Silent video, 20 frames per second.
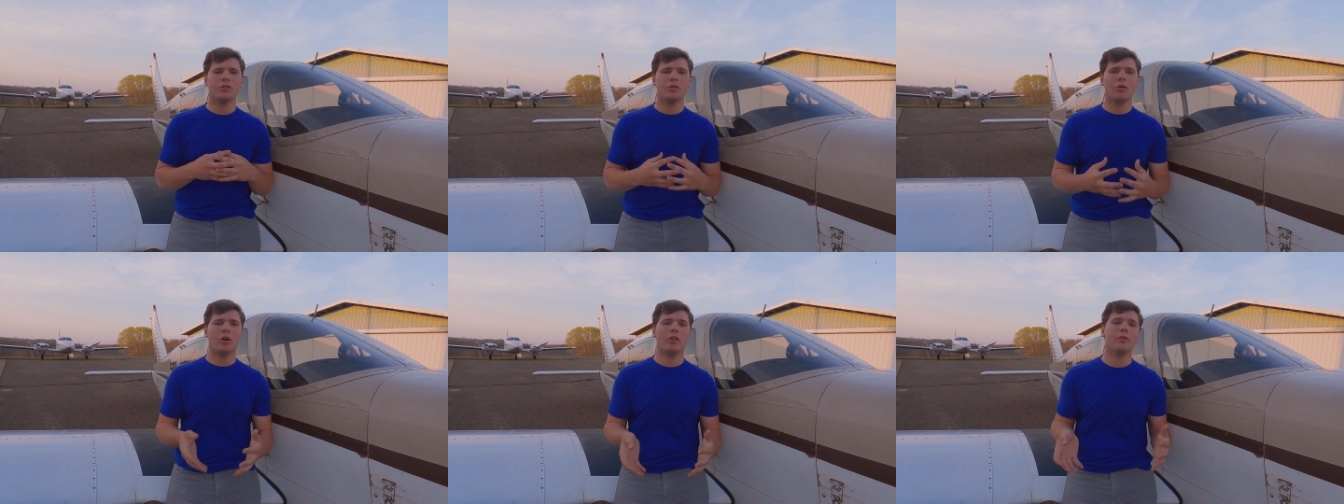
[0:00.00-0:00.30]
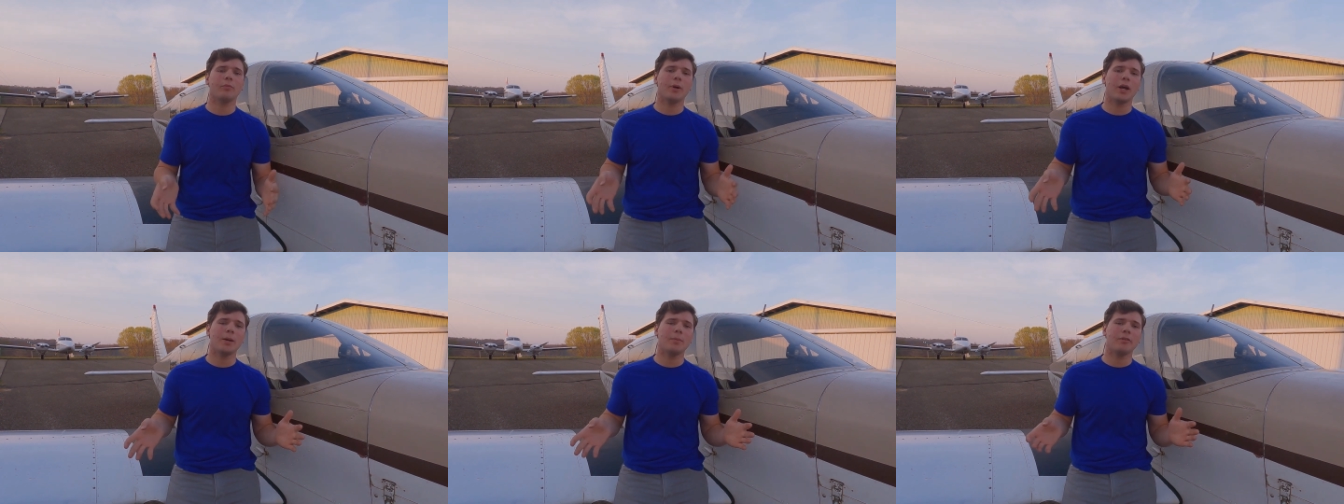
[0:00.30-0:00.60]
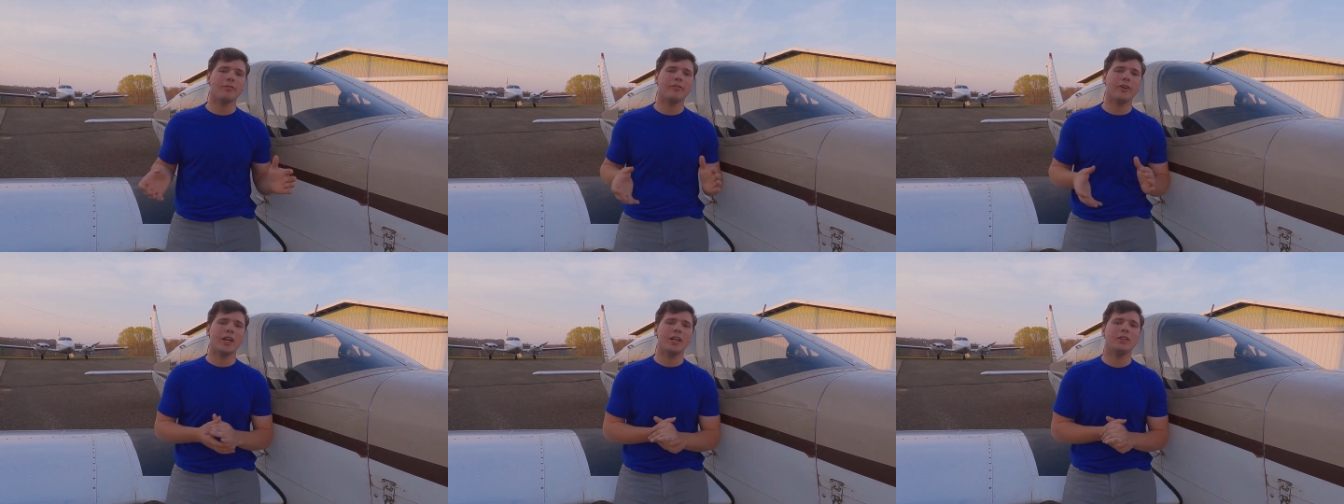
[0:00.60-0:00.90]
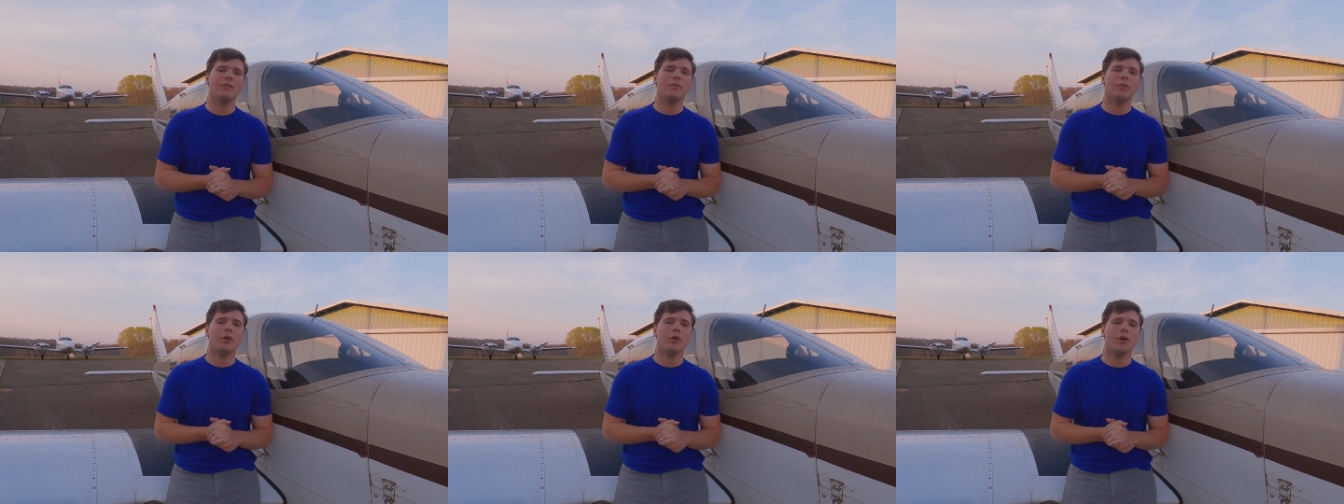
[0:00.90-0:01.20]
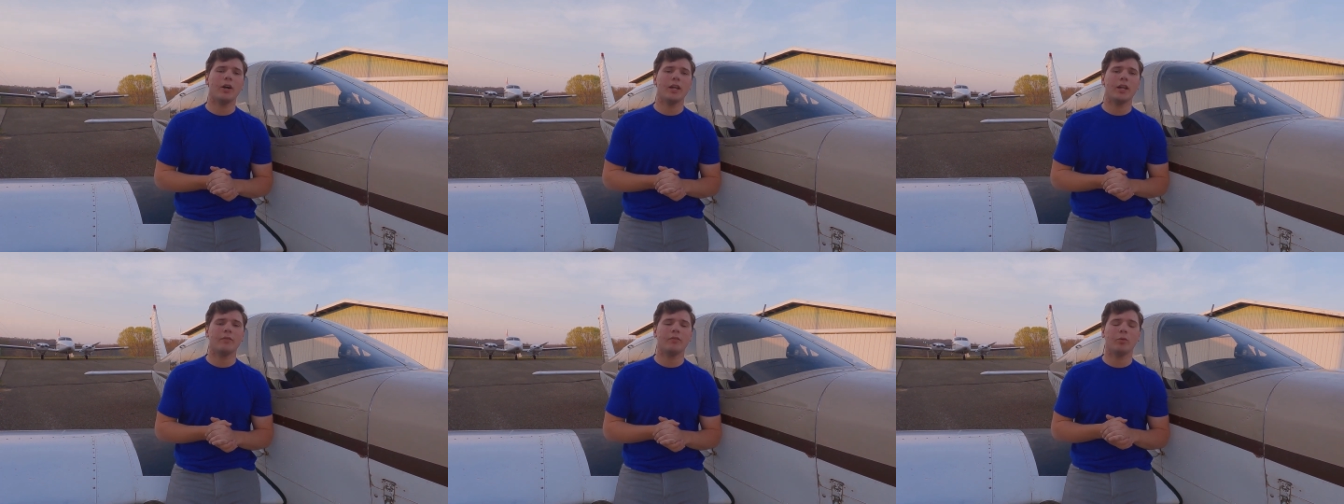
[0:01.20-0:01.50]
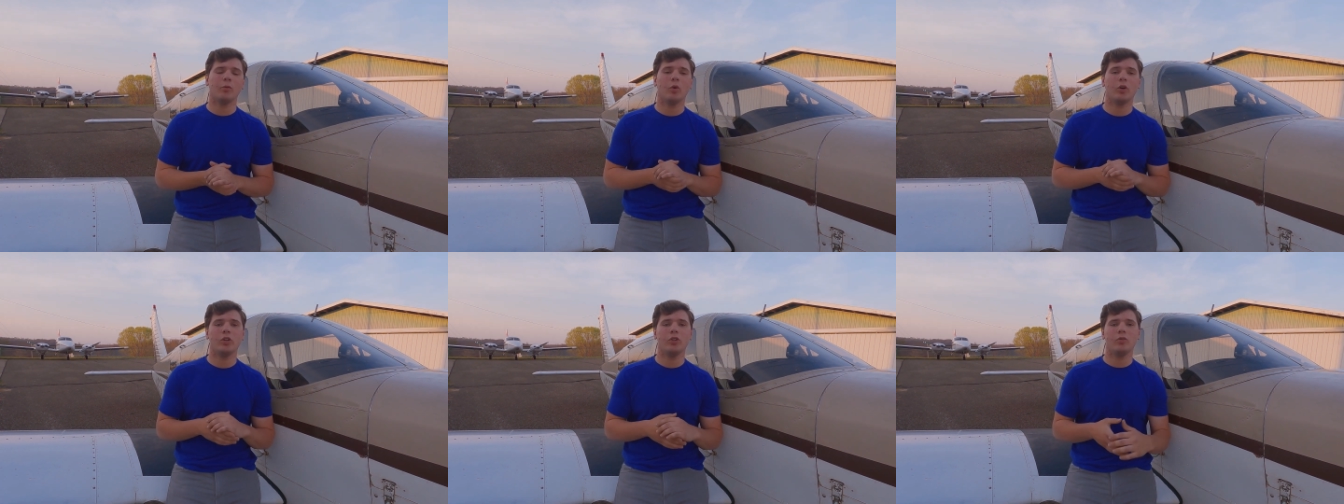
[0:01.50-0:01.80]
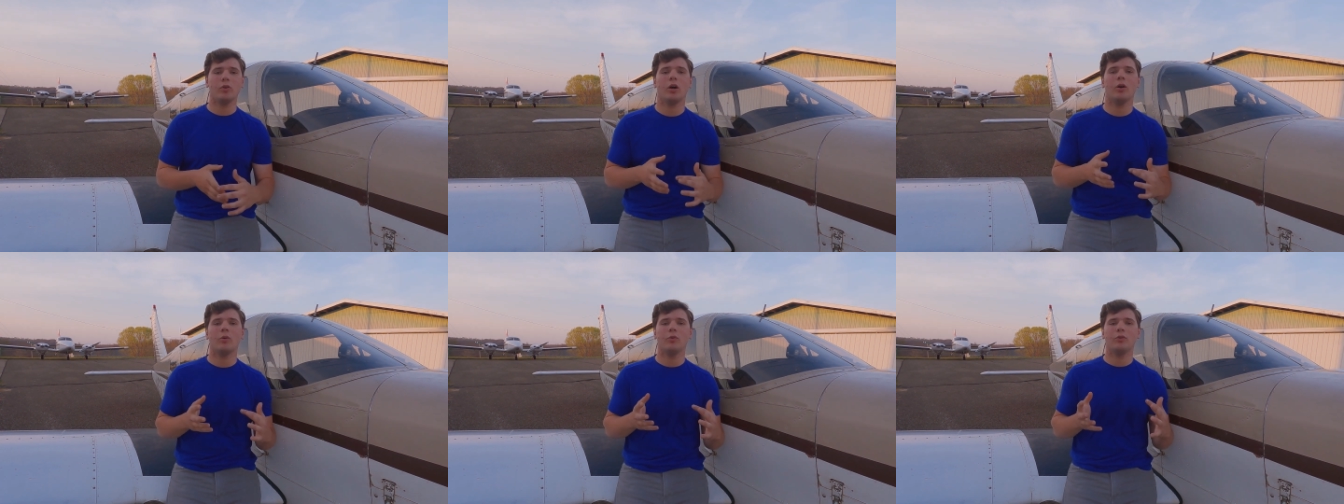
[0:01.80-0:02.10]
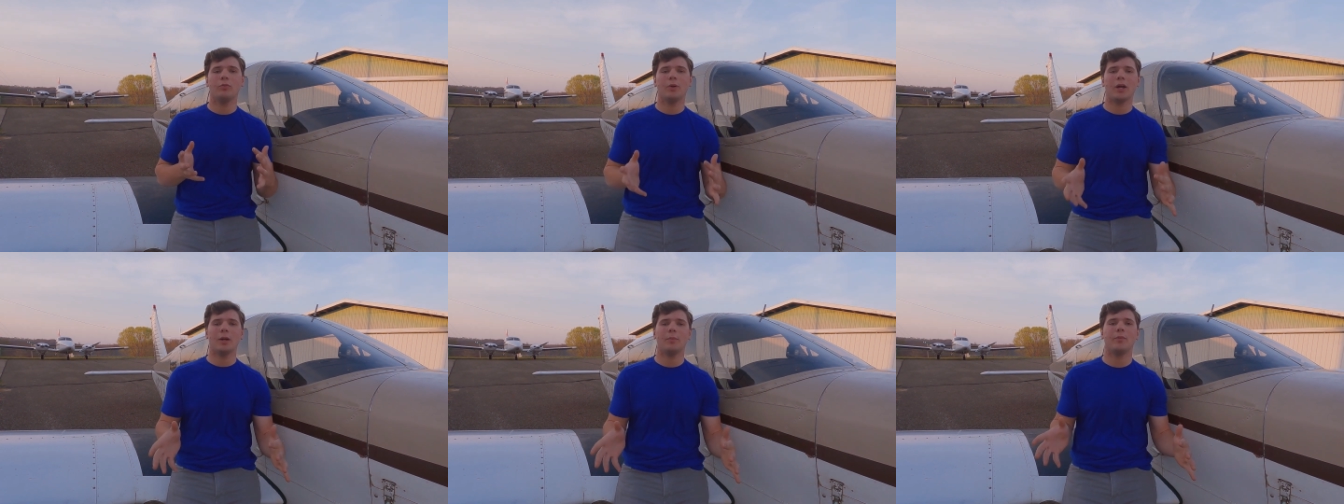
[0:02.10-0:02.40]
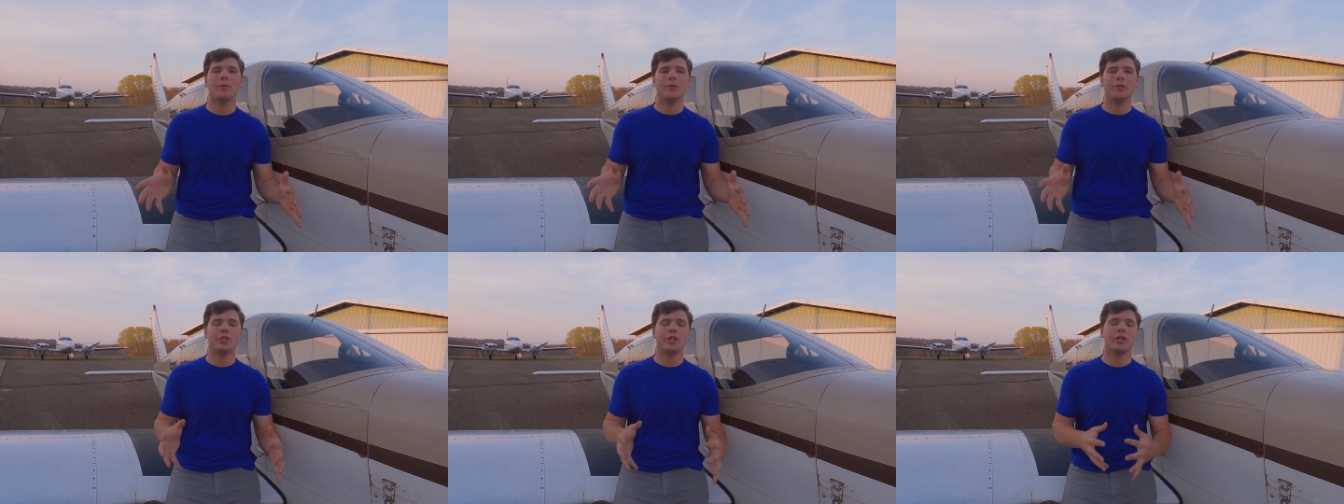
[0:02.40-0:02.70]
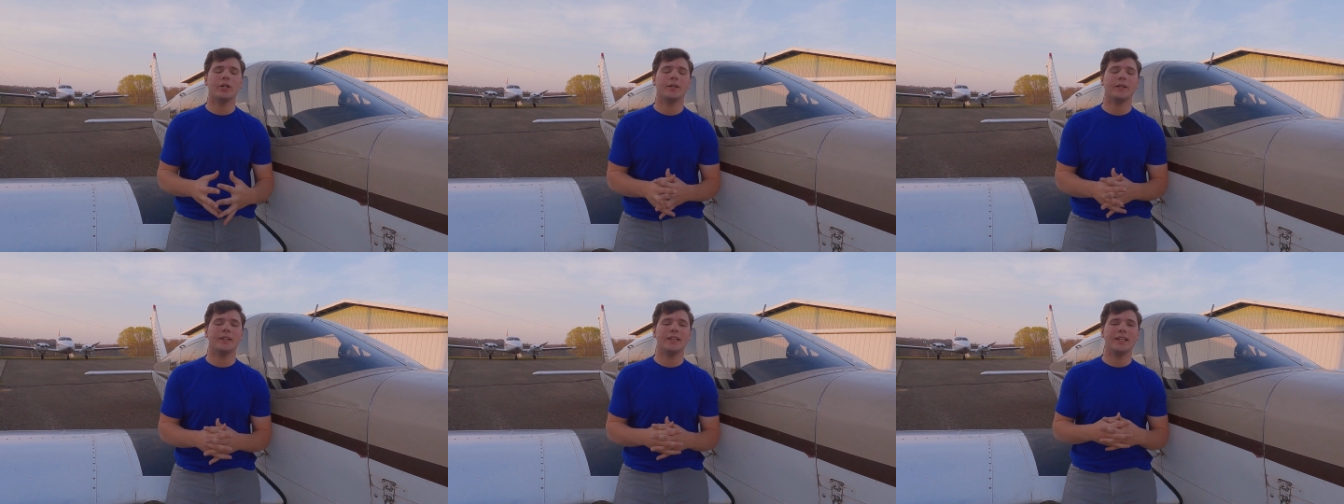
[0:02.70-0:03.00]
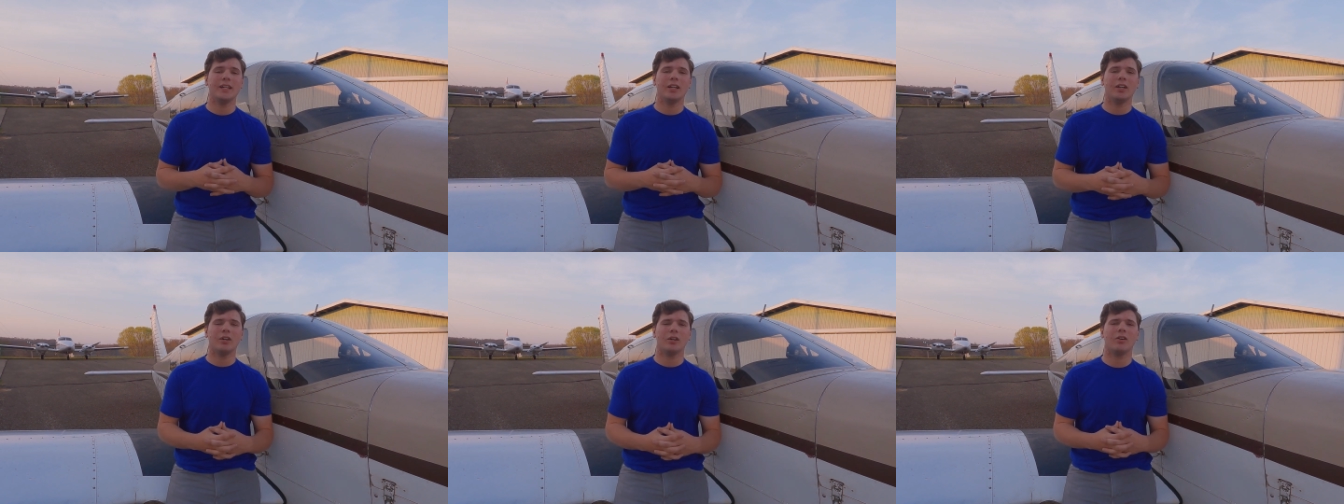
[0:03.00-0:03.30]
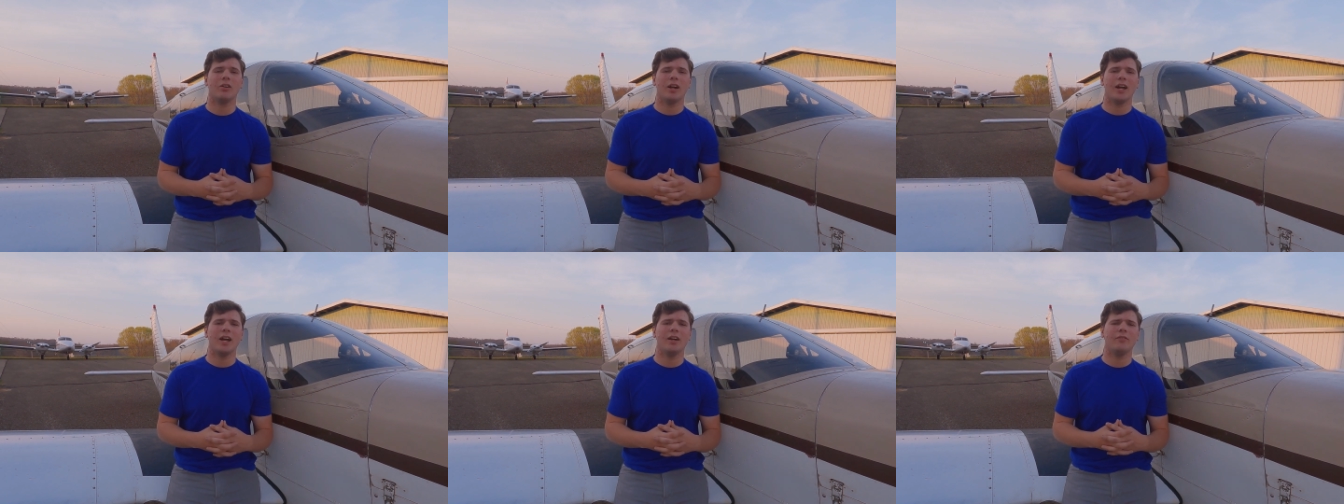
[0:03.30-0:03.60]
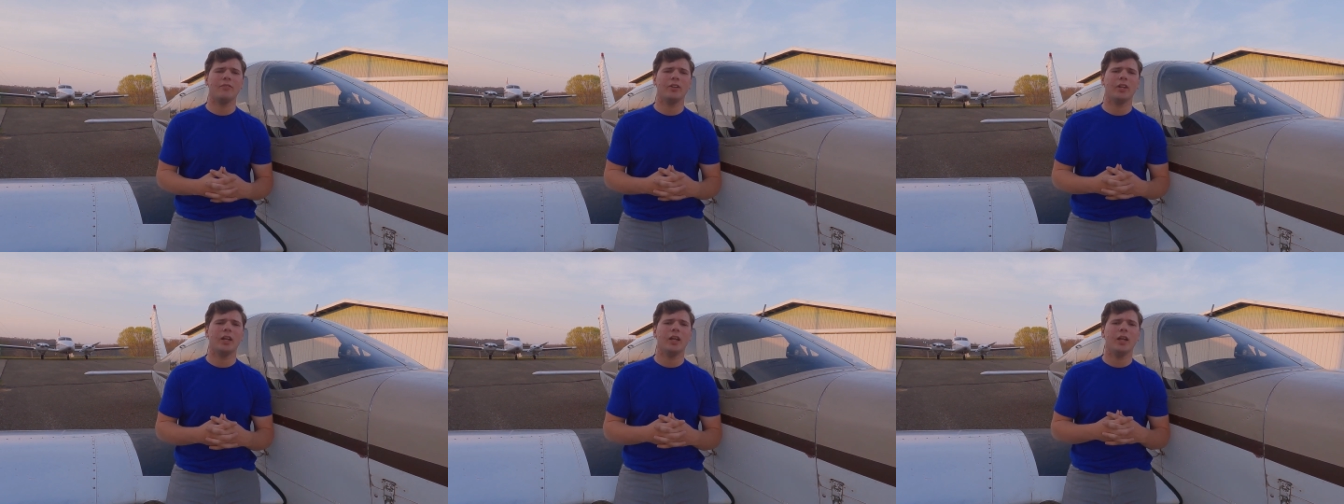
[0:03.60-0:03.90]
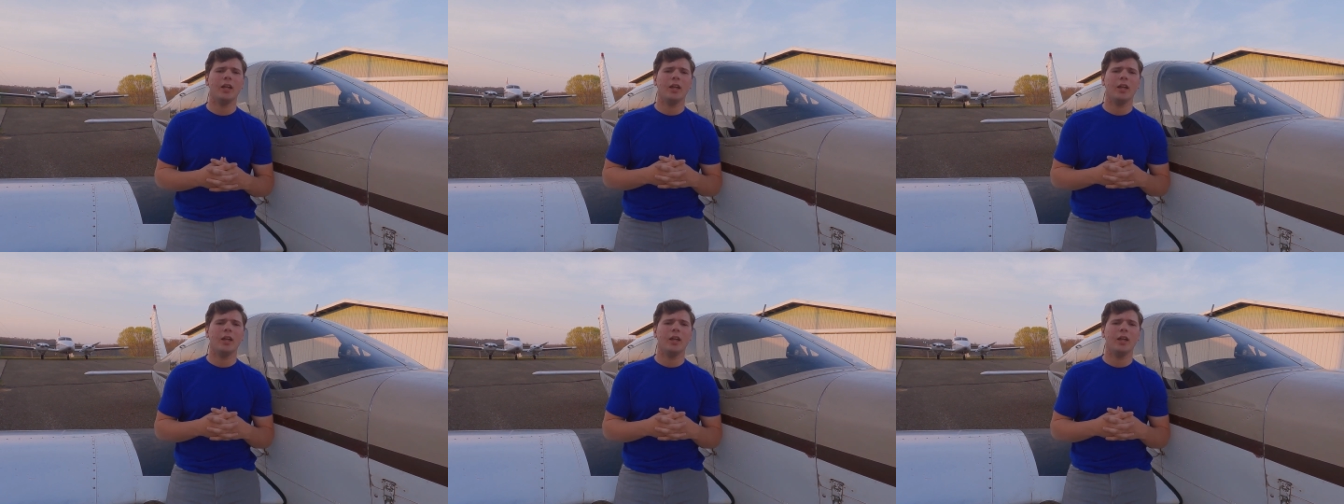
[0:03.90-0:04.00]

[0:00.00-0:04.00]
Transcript: to all the Piper faithful and everyone who owns Piper Cherokee aircraft.